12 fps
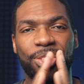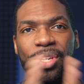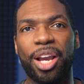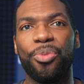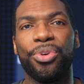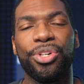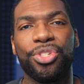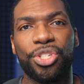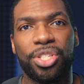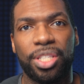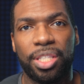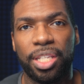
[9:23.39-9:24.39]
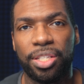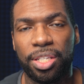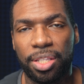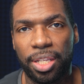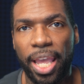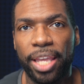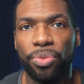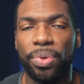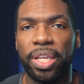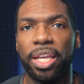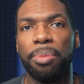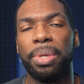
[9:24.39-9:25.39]
So now this is the
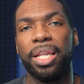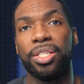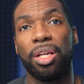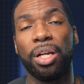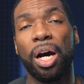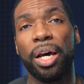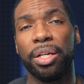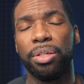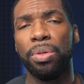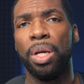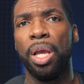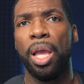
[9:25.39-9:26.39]
K3M. It is on auto.